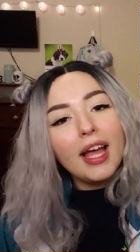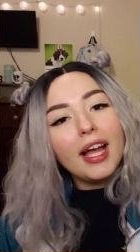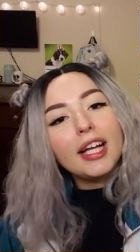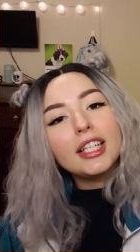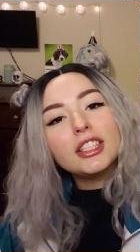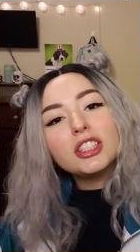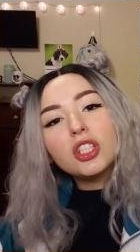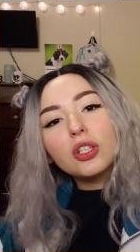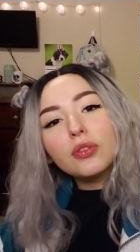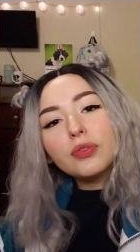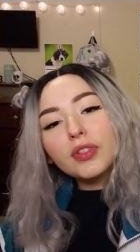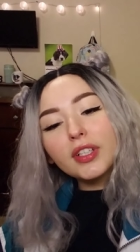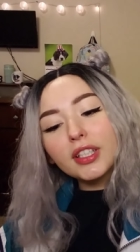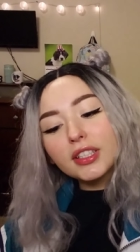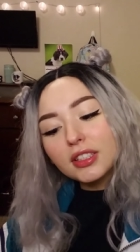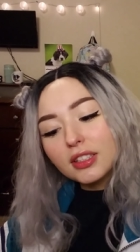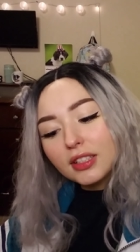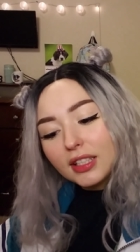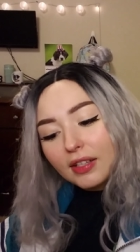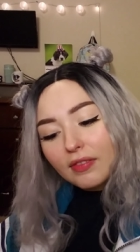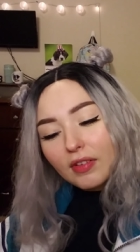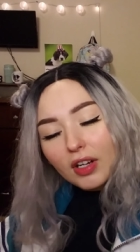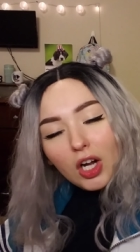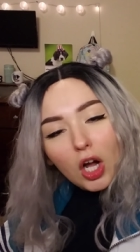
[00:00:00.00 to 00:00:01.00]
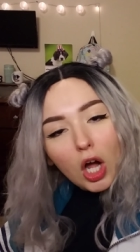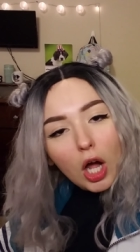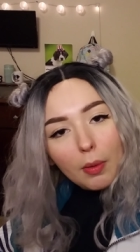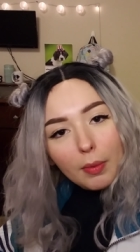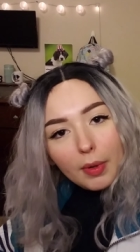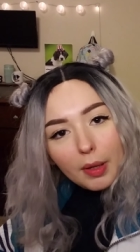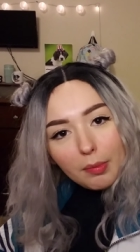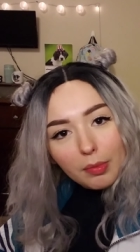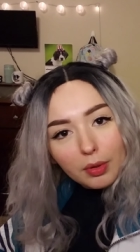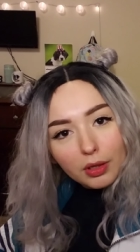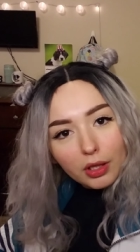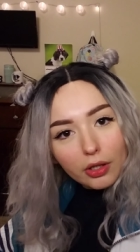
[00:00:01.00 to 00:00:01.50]
And don't forget to leave a
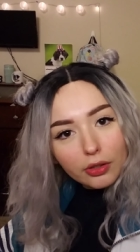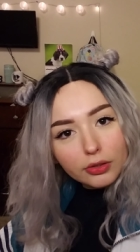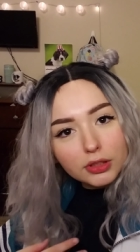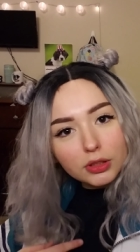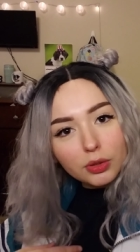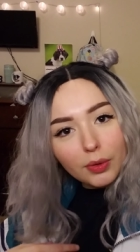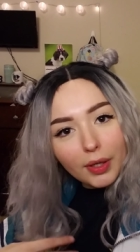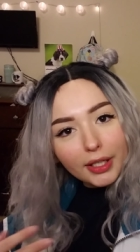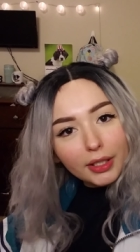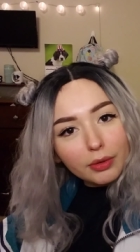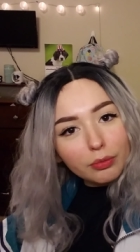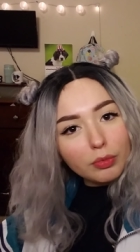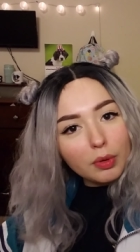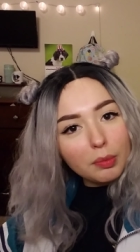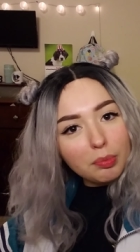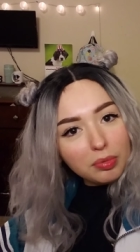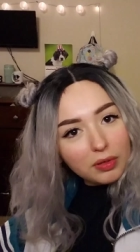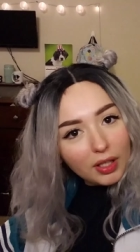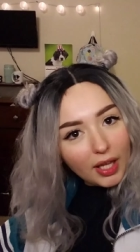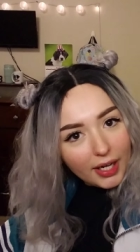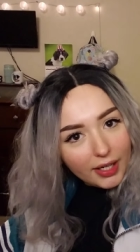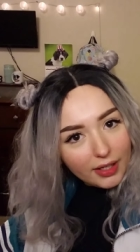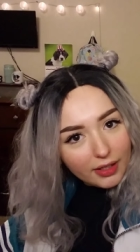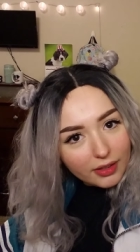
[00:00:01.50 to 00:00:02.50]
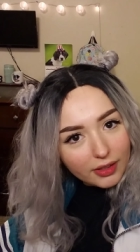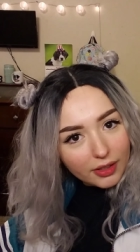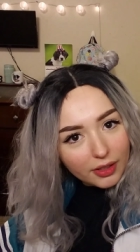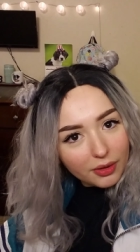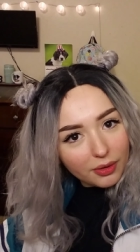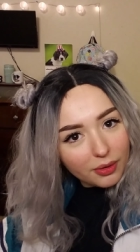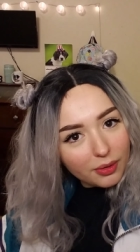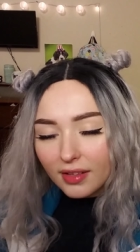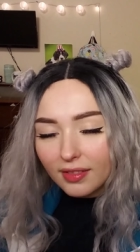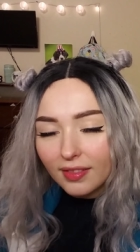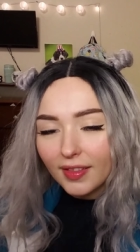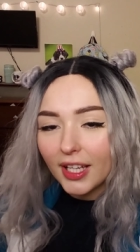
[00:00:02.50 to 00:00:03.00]
comment below so I can reply to you.